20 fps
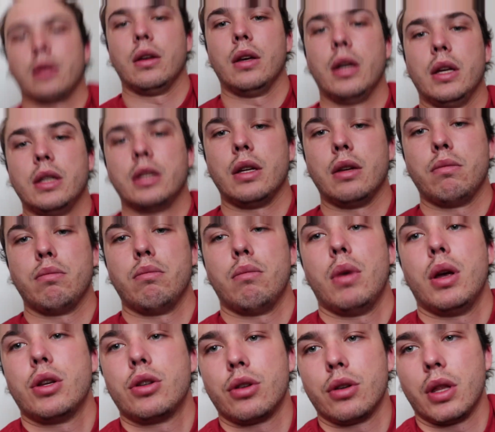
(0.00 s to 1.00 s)
I did
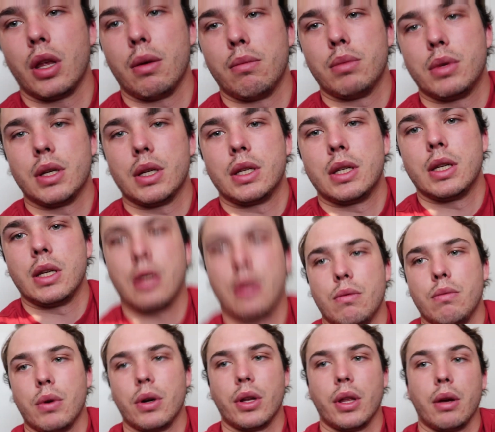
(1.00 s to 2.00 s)
measure them to see
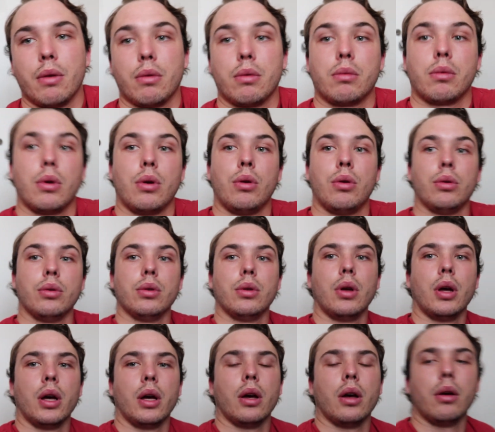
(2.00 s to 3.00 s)
where they were
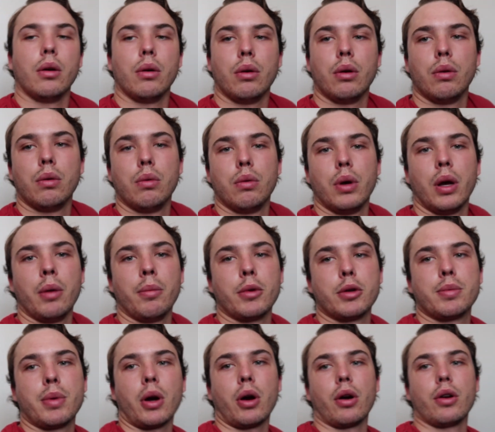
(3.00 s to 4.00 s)
how much
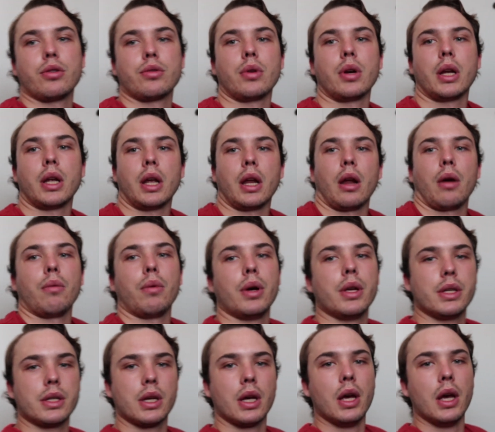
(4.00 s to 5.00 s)
power I was running in. I
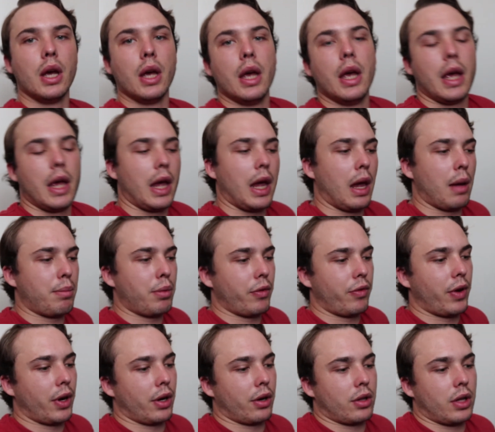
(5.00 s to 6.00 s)
was
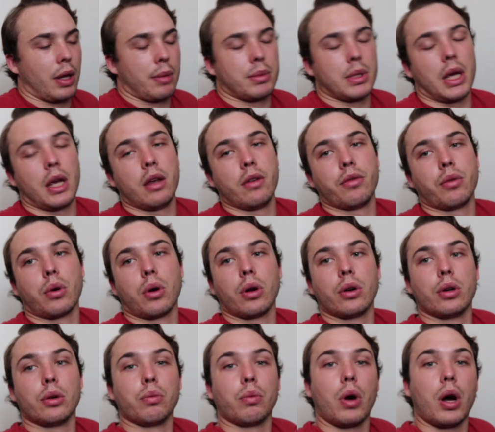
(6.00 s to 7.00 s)
amplifier clamped to
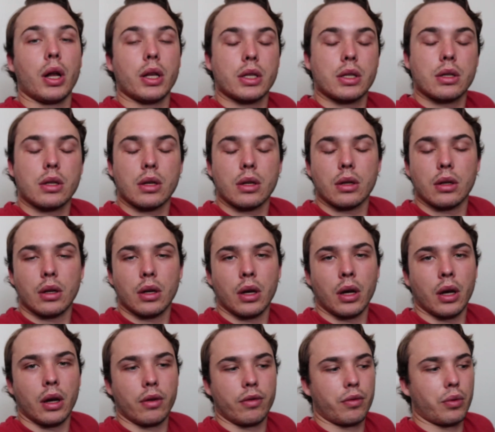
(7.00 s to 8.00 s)
8,400 watts,
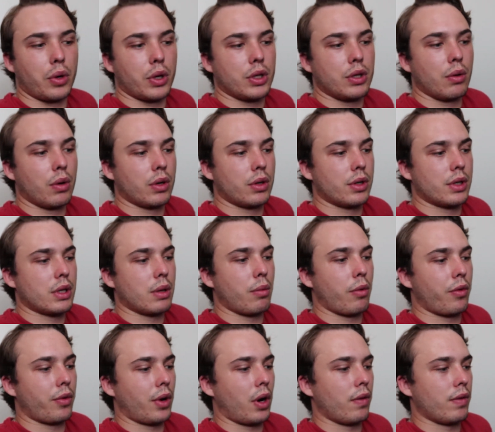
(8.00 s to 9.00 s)
4,200
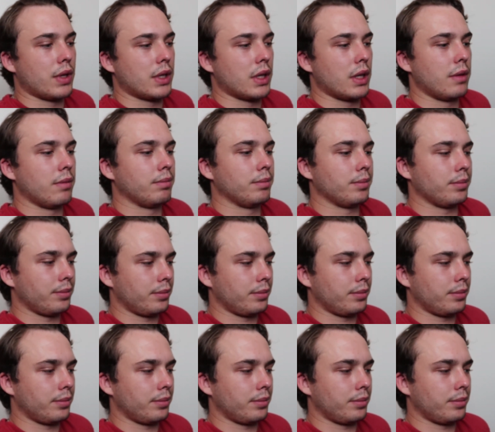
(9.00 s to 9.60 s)
subwoofer obviously,